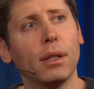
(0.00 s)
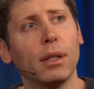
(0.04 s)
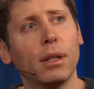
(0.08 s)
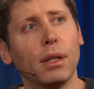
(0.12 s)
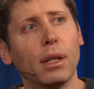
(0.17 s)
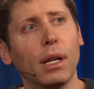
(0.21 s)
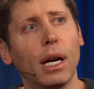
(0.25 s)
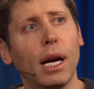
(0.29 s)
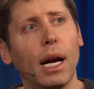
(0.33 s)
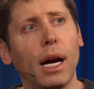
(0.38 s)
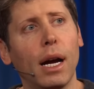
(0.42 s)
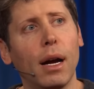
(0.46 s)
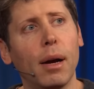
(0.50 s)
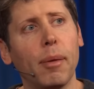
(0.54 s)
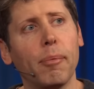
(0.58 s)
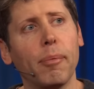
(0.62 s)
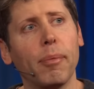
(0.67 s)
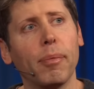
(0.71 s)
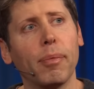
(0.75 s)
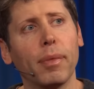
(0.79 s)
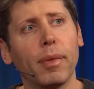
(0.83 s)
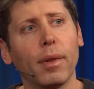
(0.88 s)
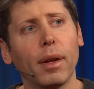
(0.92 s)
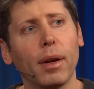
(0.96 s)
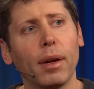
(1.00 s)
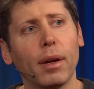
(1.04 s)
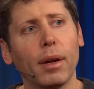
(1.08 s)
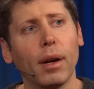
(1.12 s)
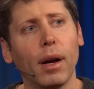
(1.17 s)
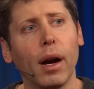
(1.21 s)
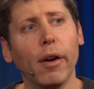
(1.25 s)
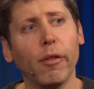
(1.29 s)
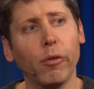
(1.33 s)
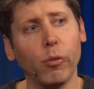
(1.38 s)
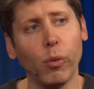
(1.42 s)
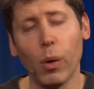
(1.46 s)
feature Sam is
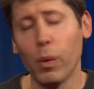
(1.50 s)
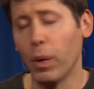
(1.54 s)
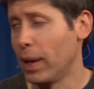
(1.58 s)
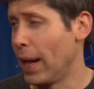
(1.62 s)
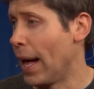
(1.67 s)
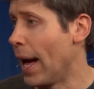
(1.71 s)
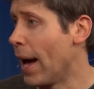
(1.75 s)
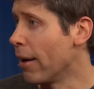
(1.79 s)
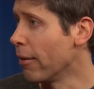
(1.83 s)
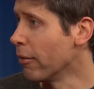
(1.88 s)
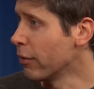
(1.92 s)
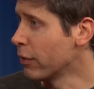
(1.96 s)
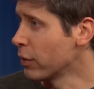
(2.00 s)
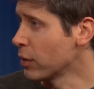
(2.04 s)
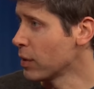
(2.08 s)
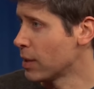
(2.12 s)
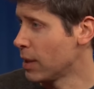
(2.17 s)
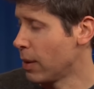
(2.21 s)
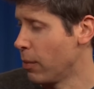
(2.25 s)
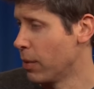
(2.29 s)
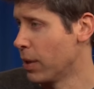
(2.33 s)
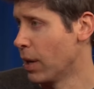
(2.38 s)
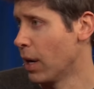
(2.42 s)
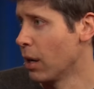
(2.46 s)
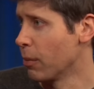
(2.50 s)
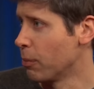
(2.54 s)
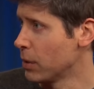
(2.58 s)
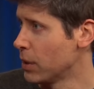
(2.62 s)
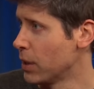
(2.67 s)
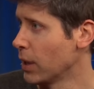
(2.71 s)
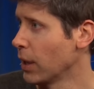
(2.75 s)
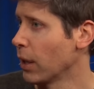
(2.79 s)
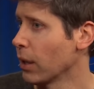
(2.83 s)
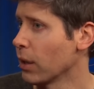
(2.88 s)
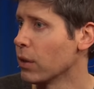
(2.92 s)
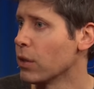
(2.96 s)
excited about is
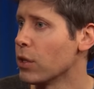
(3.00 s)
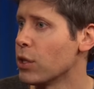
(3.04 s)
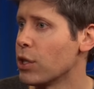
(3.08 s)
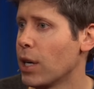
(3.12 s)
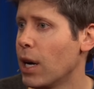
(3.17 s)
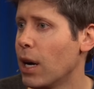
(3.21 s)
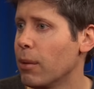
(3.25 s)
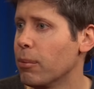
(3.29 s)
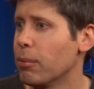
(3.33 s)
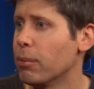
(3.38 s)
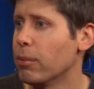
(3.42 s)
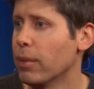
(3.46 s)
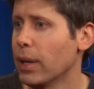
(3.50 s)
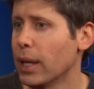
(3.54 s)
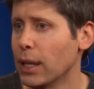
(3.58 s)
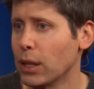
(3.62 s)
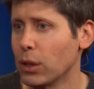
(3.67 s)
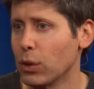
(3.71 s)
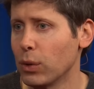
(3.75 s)
long-term memory in